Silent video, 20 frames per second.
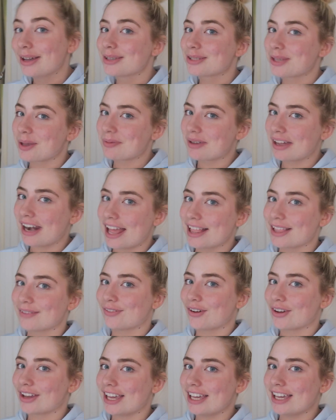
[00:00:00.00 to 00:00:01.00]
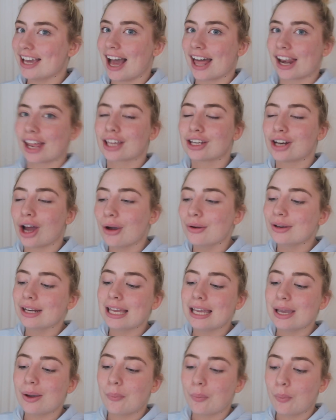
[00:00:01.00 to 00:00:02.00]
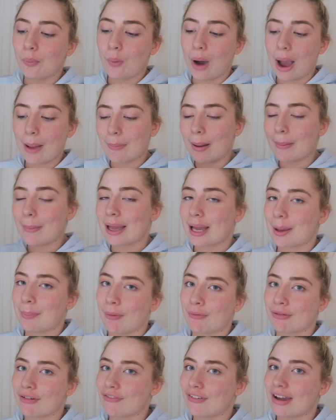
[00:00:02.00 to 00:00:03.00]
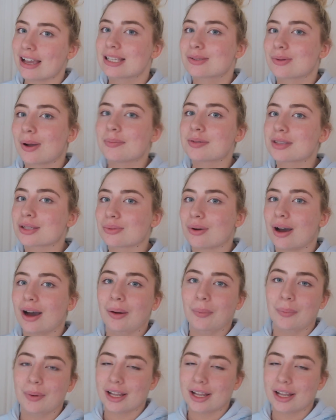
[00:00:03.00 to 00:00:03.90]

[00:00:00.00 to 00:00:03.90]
So I'm going to end the vlog here. And I could only wipe my makeup off with face wipes as well,